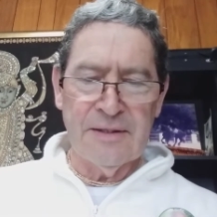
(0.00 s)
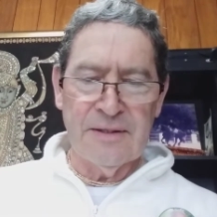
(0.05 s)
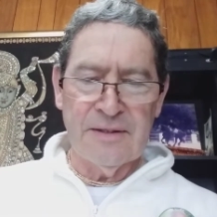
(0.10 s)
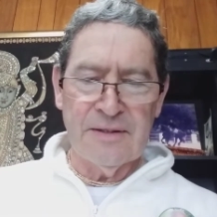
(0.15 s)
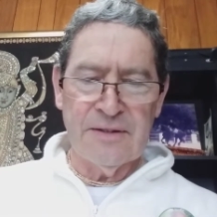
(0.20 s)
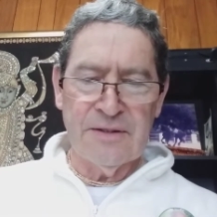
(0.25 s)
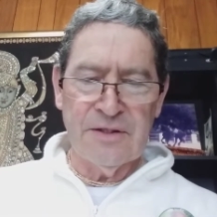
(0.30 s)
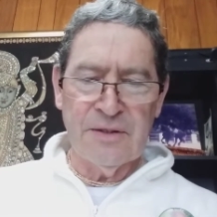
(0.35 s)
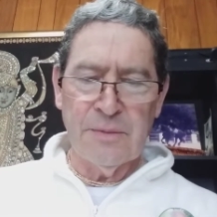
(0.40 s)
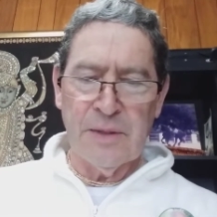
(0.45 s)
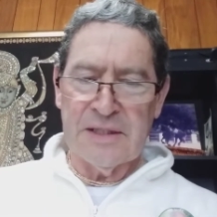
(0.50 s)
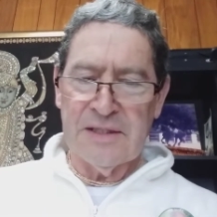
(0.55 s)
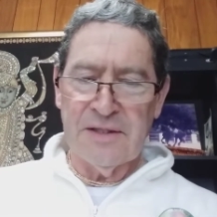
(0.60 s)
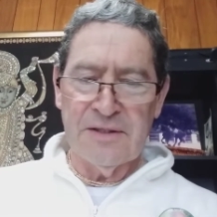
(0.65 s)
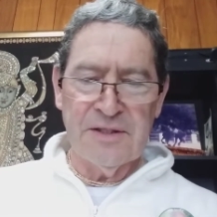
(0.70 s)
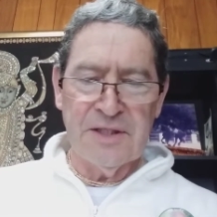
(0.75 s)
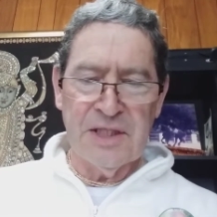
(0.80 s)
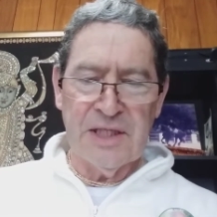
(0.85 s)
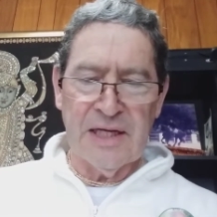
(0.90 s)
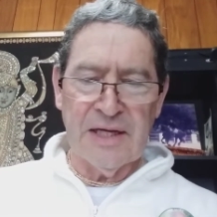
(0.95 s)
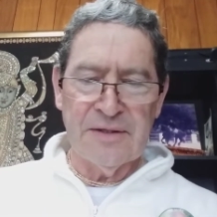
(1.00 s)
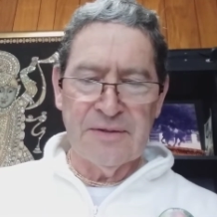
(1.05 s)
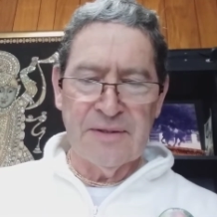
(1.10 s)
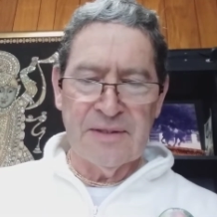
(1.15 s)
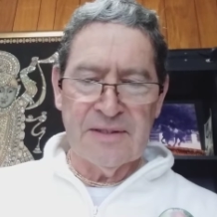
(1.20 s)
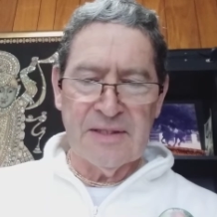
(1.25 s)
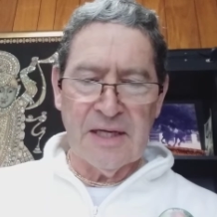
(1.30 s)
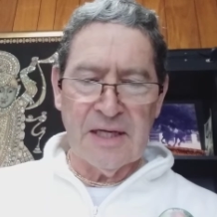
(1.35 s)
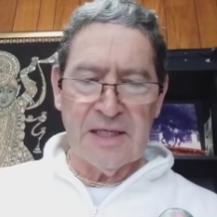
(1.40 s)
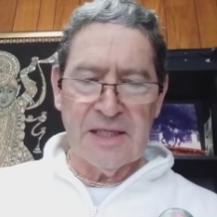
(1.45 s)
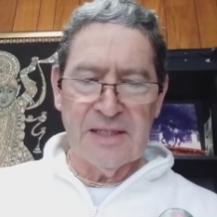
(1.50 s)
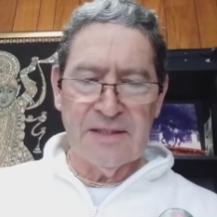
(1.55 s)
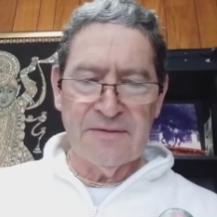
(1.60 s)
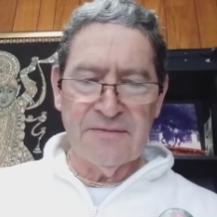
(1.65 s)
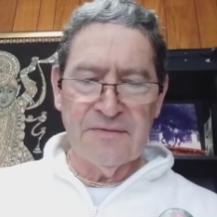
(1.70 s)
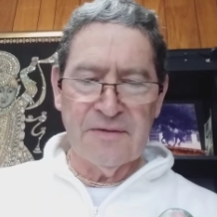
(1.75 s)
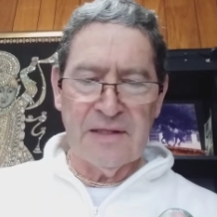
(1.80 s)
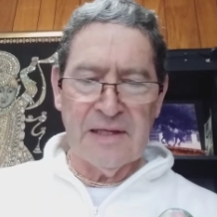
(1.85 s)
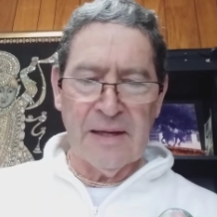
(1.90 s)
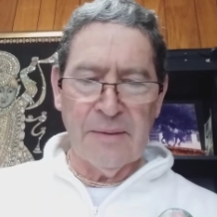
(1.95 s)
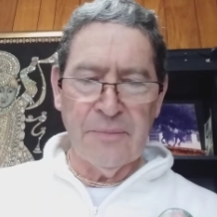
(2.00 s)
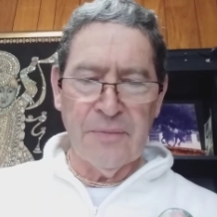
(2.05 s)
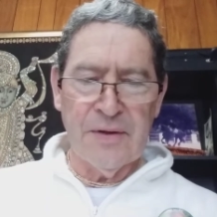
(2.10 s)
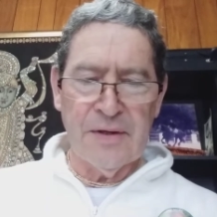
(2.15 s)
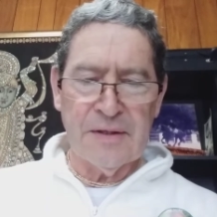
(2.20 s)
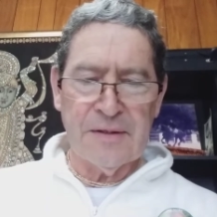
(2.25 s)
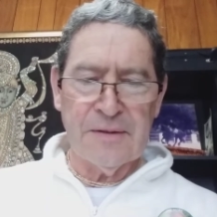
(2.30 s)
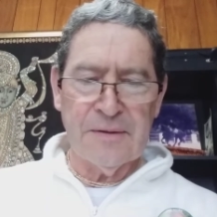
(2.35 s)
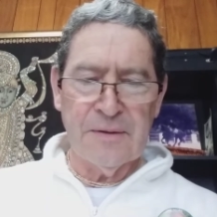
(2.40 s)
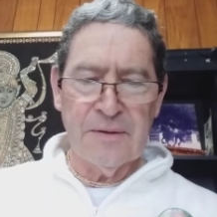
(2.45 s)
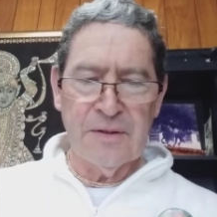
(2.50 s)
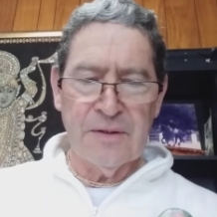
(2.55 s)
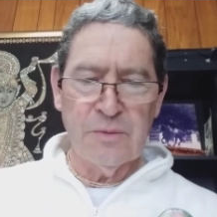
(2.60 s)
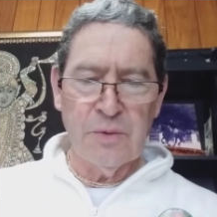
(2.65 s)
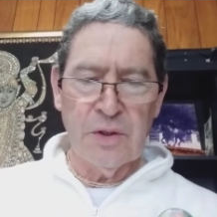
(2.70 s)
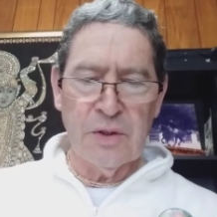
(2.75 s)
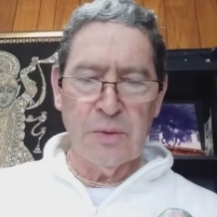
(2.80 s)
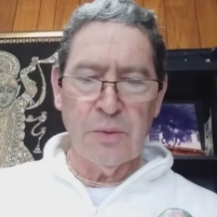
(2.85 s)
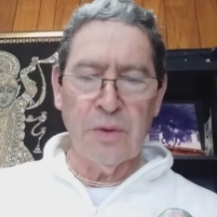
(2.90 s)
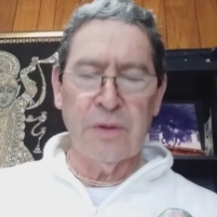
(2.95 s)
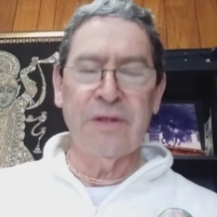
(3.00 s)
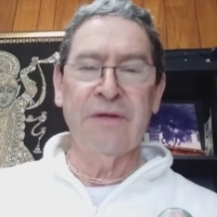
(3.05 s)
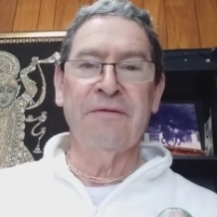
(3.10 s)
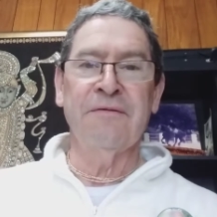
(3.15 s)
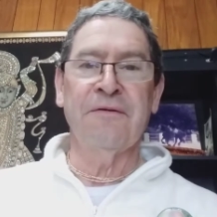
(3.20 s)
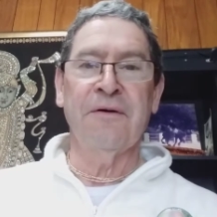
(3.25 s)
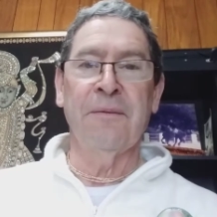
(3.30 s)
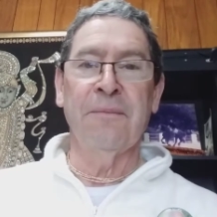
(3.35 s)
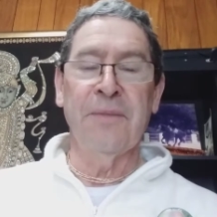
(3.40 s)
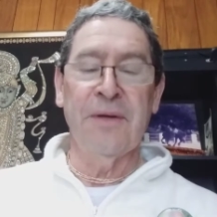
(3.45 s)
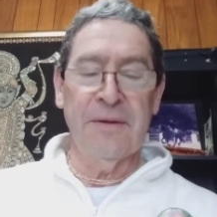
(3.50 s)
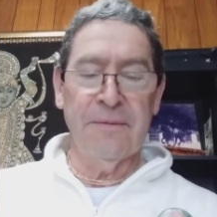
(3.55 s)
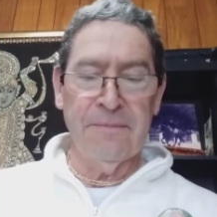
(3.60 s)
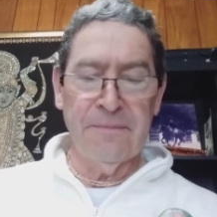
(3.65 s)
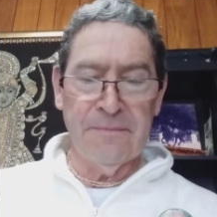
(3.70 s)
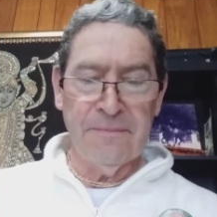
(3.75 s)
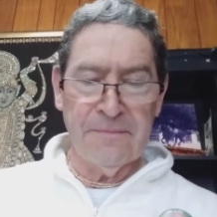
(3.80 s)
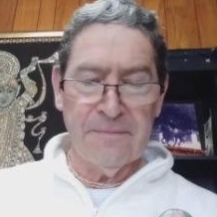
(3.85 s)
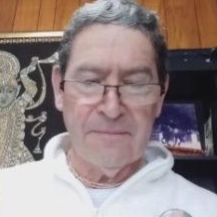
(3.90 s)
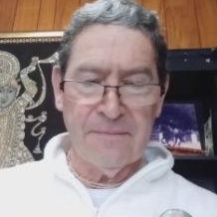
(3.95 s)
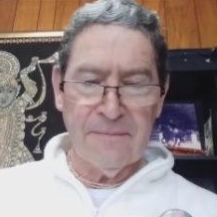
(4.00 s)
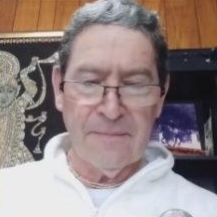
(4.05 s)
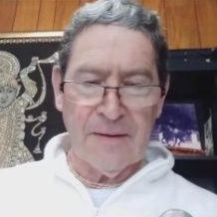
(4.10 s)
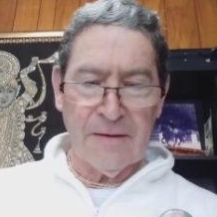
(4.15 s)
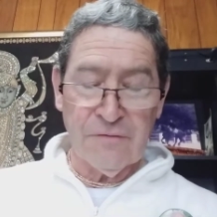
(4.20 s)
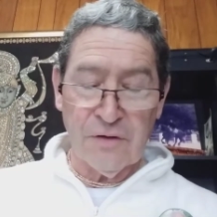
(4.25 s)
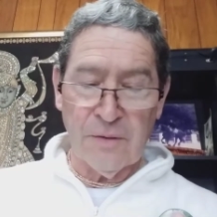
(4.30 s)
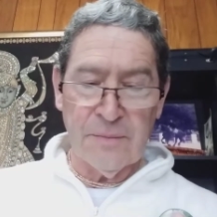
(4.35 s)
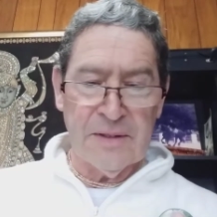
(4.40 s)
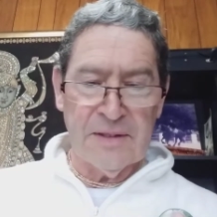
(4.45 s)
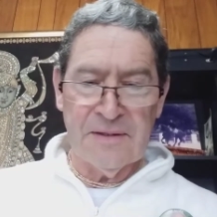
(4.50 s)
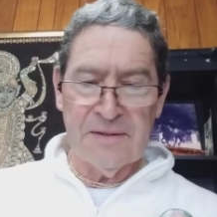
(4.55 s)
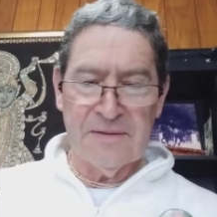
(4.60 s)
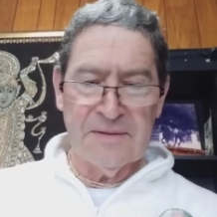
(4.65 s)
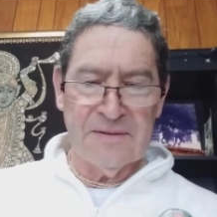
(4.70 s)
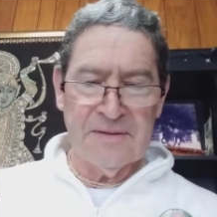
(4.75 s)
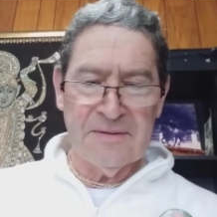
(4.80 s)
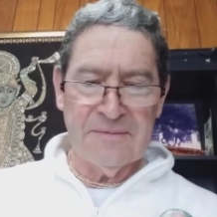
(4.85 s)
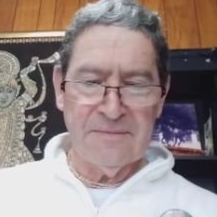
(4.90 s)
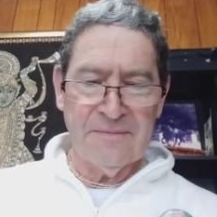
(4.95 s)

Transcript: Shrimatiji and her Sakis fill up their kund with water from him, from his.